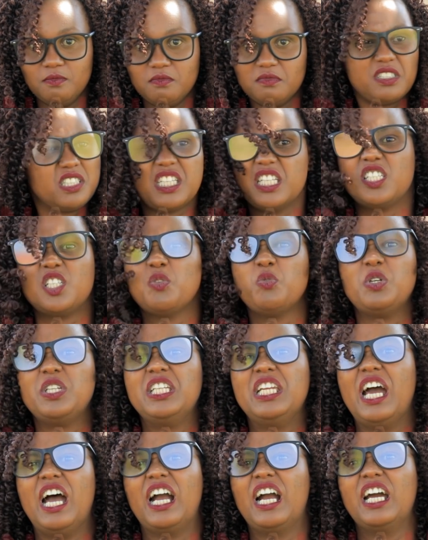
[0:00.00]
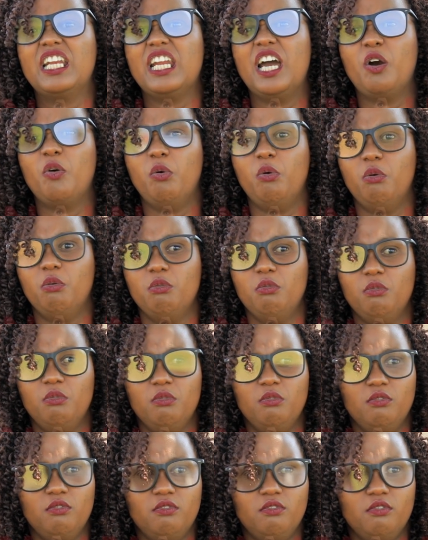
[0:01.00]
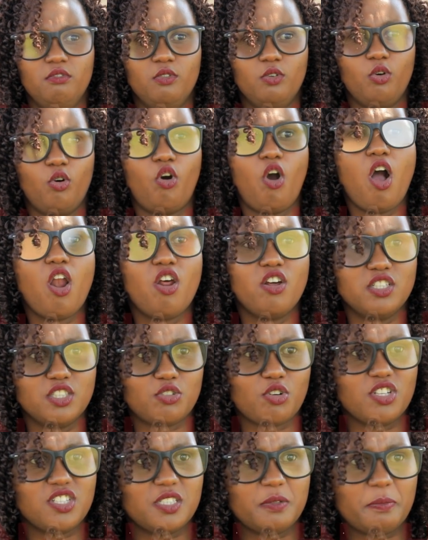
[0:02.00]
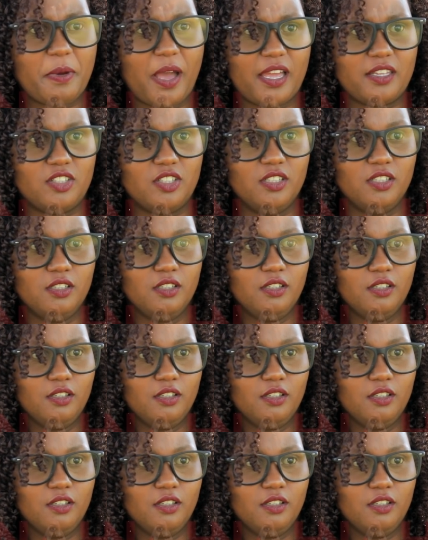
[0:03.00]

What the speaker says: Sichiwuliranga nako. Colon itojimanyi.